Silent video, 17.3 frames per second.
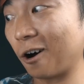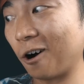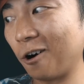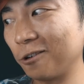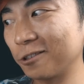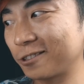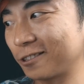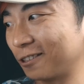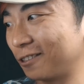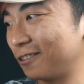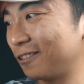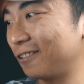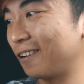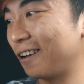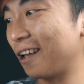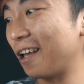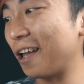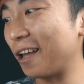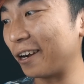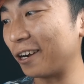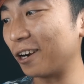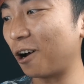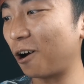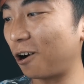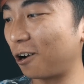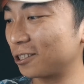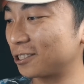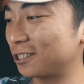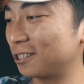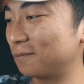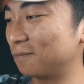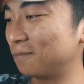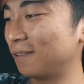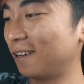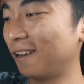also an awesome